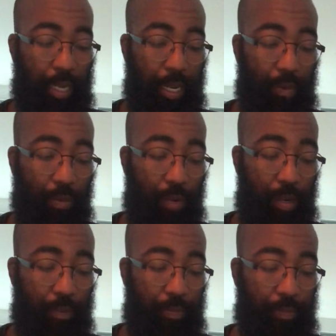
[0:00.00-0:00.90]
and
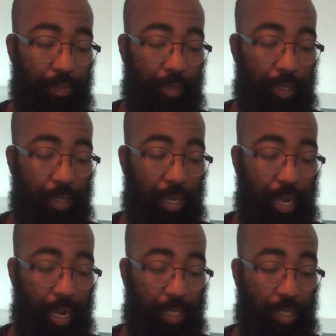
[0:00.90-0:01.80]
1.
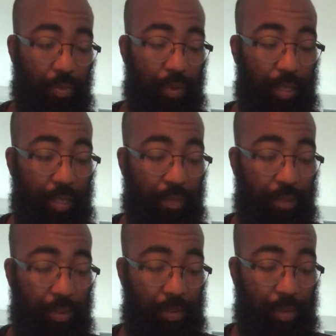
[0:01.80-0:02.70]
I should have went there
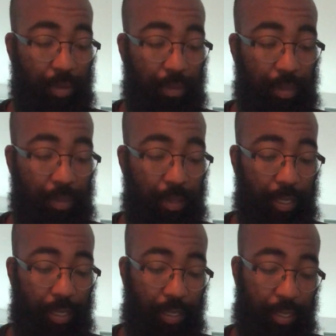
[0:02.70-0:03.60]
first probably, but
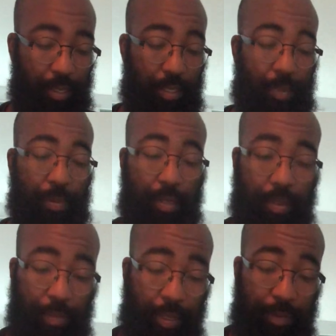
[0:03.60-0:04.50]
it's in the spirit.
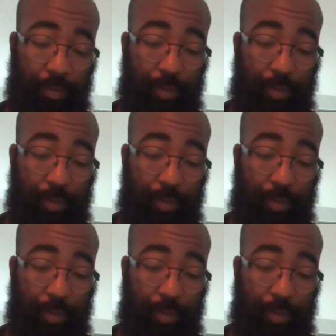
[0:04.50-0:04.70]
Man.